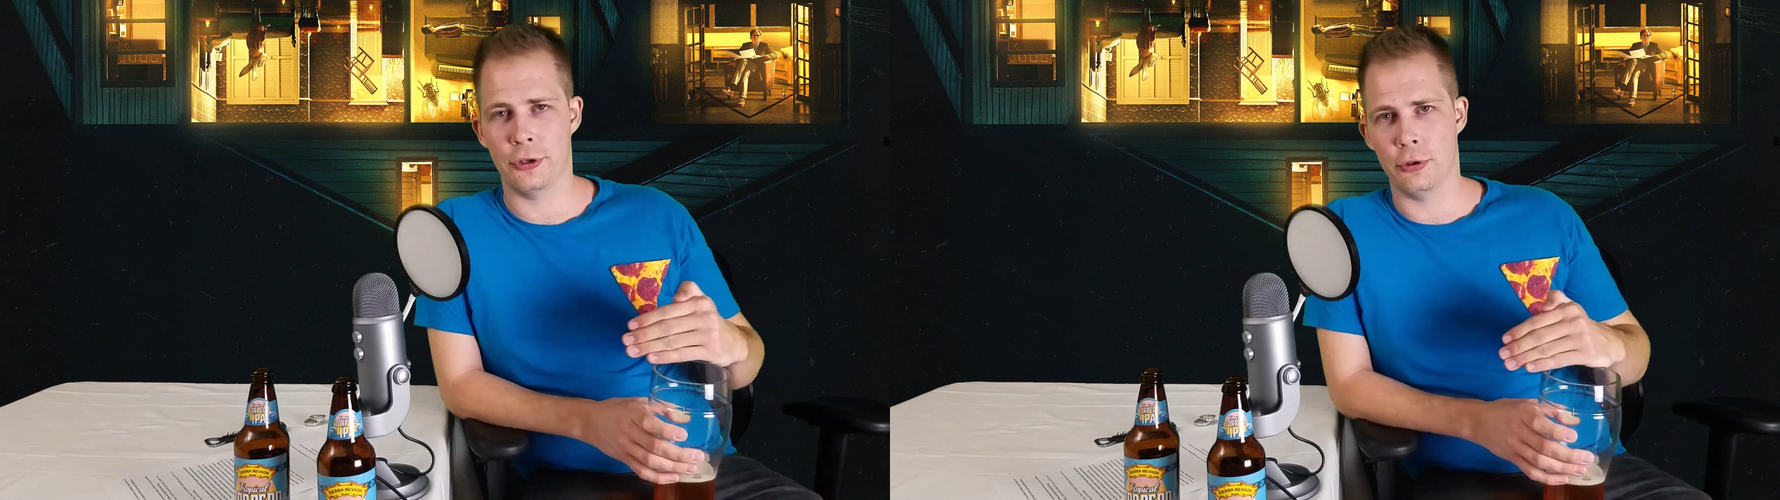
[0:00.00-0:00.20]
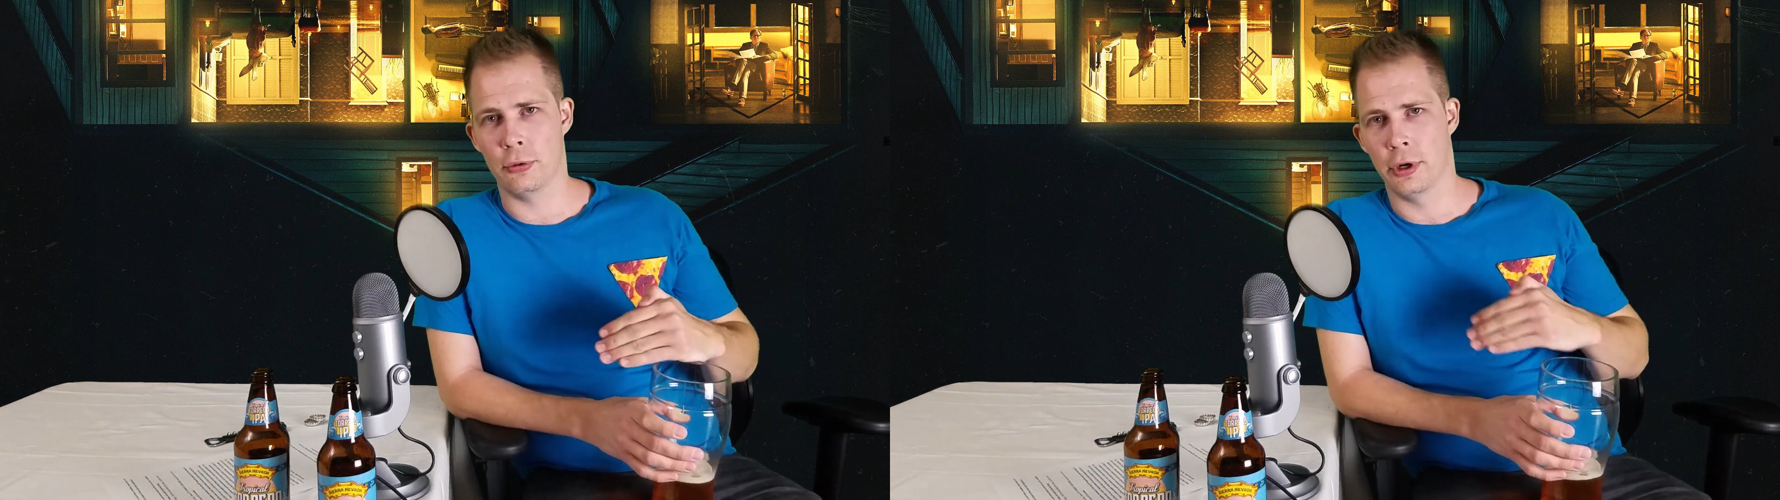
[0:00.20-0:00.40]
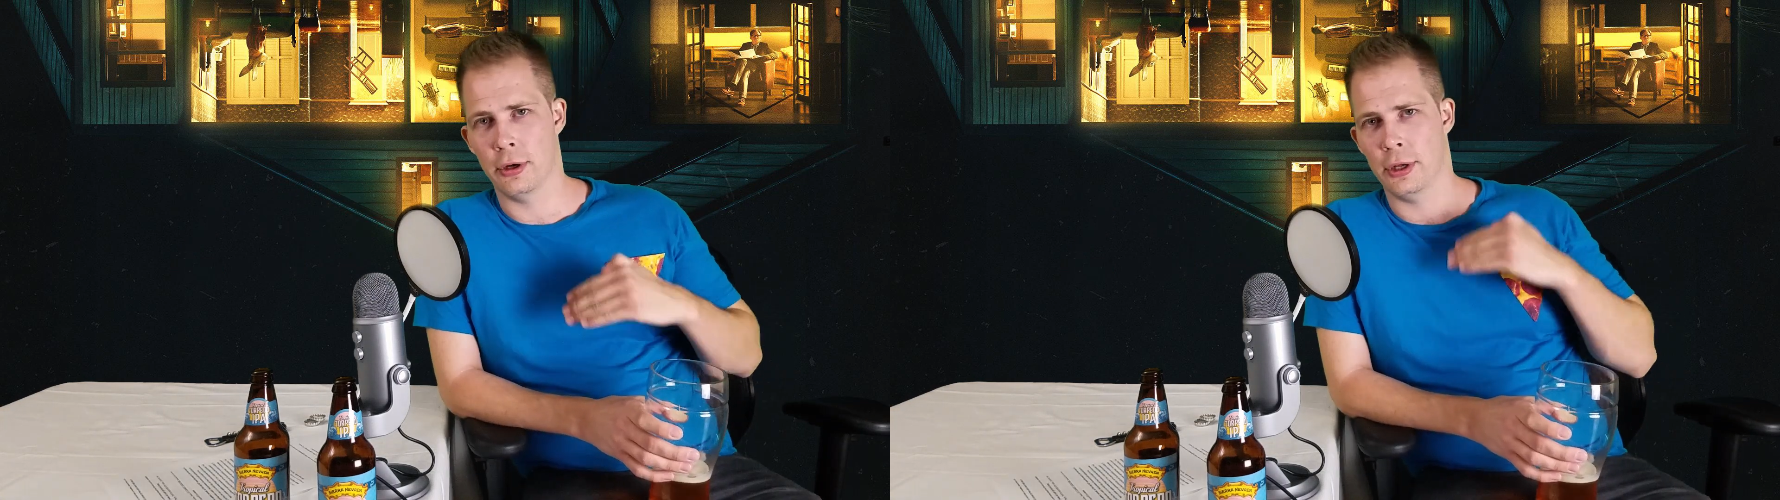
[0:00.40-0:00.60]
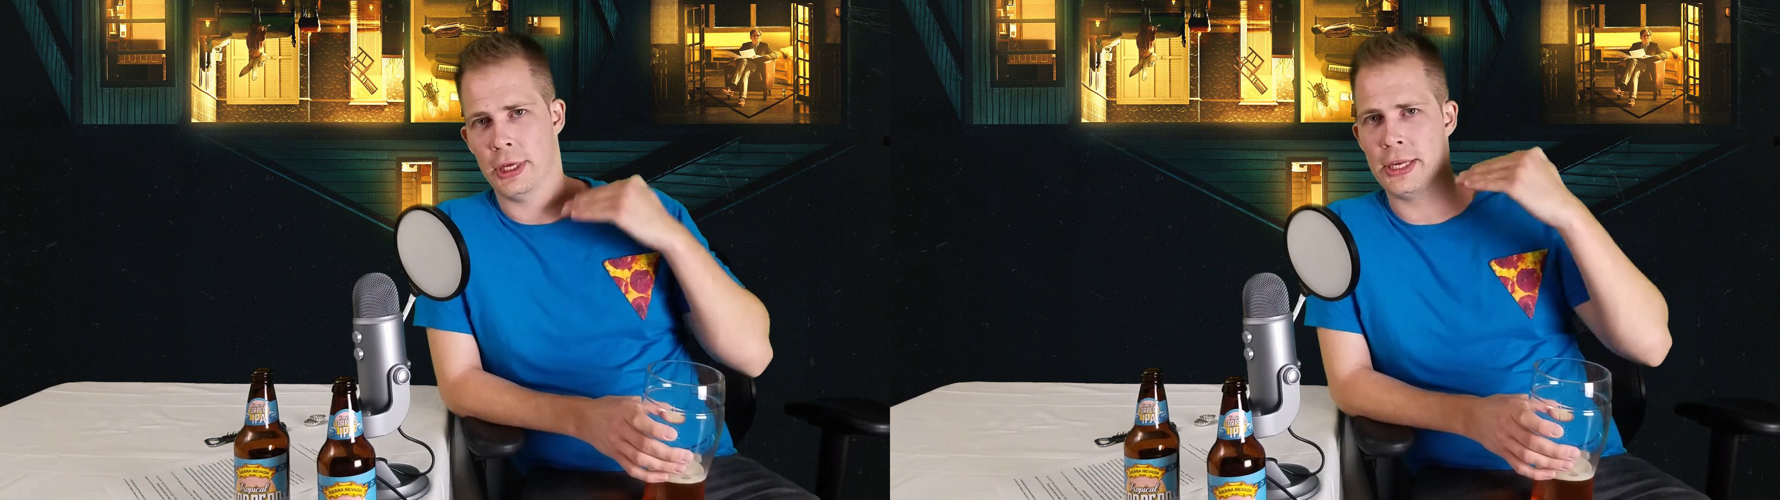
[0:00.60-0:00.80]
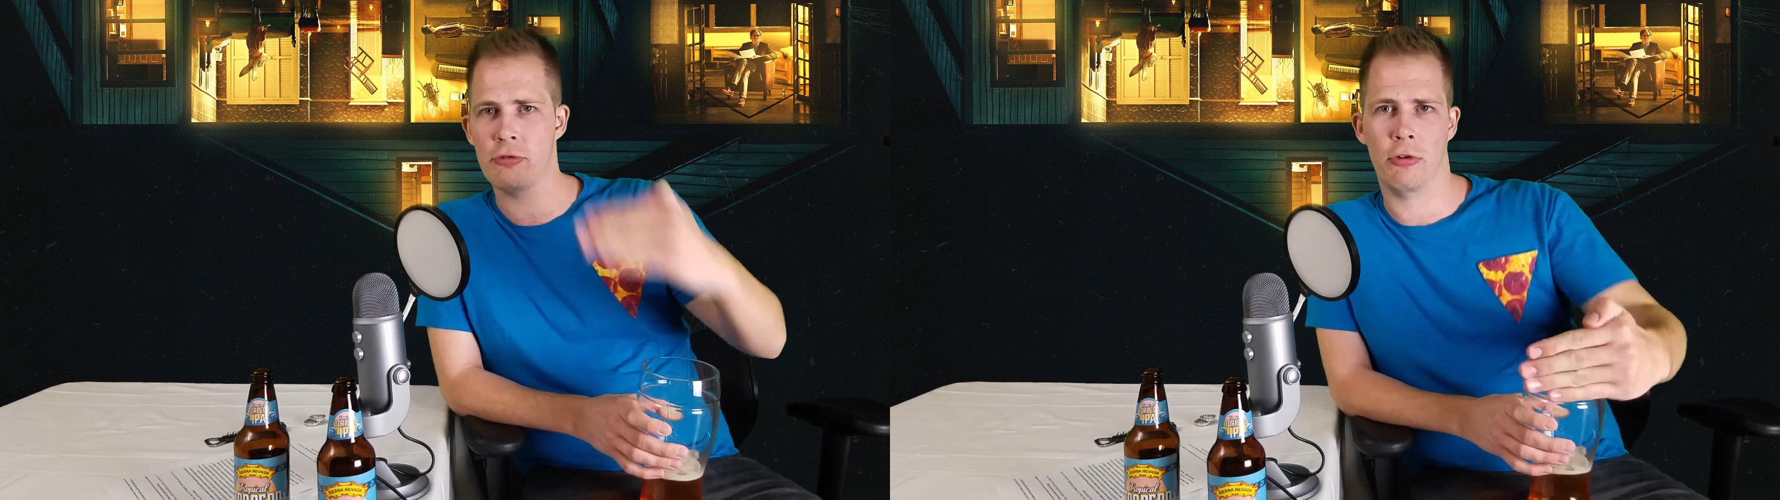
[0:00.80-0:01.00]
you
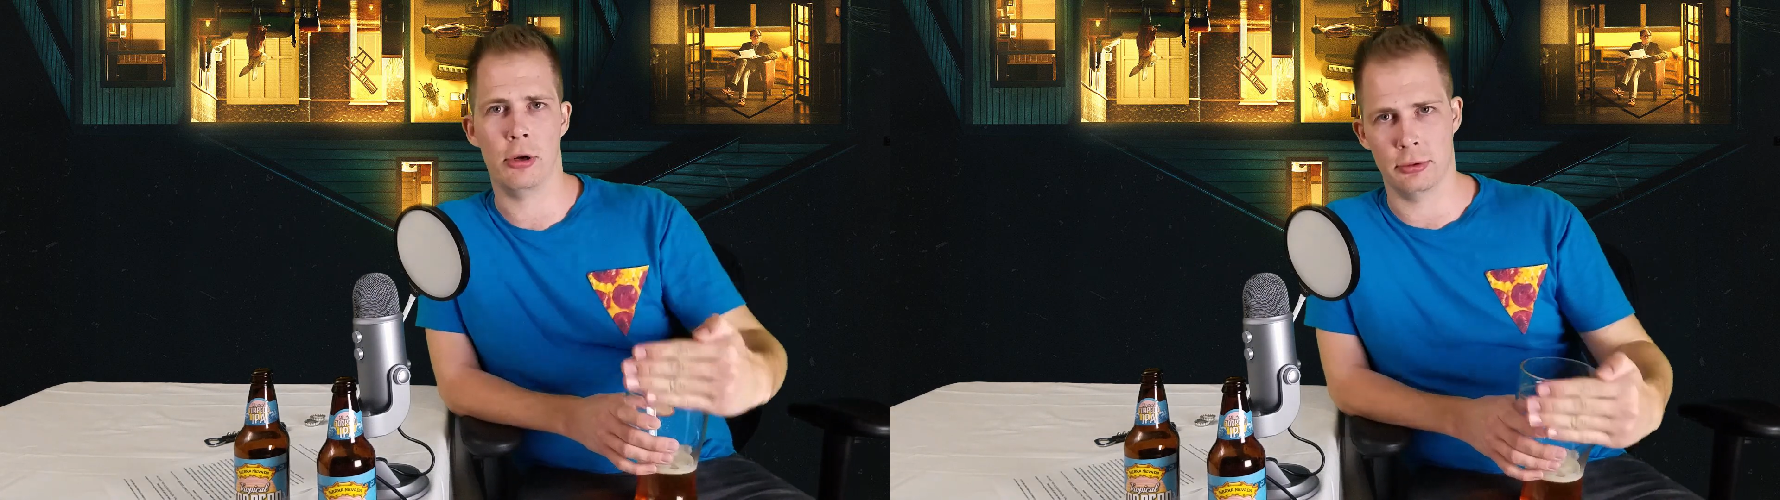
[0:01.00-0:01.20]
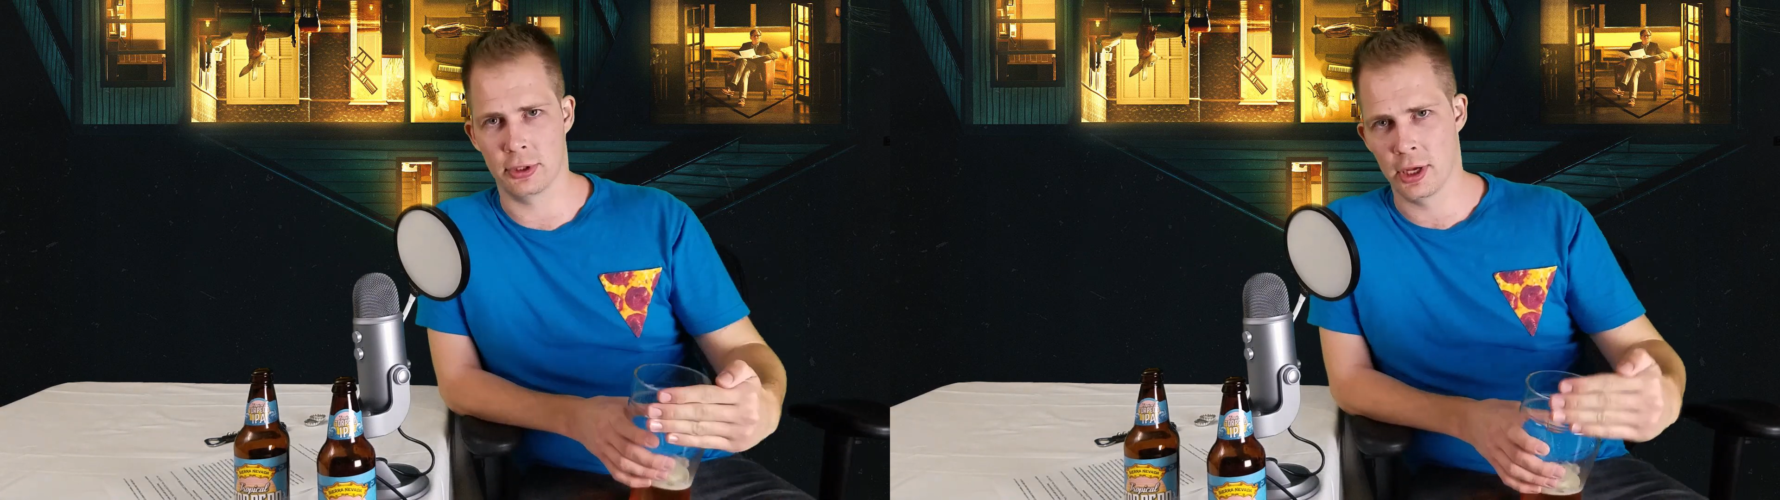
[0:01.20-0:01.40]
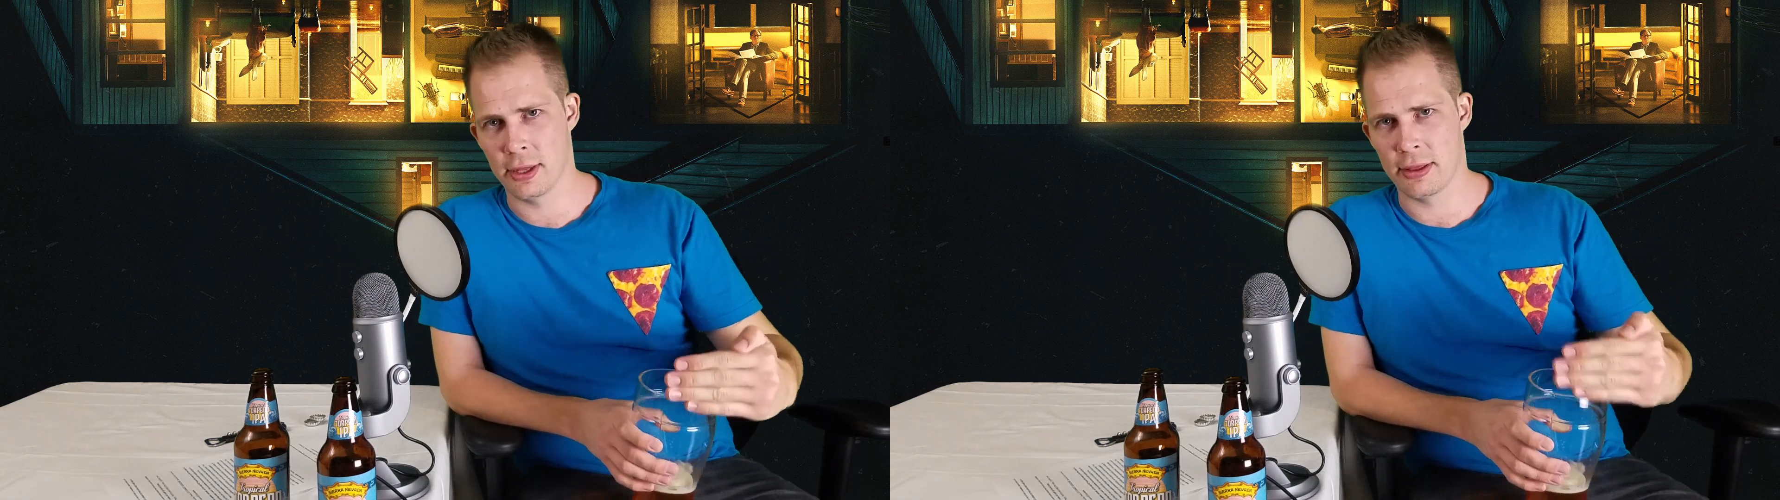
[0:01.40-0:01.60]
heroes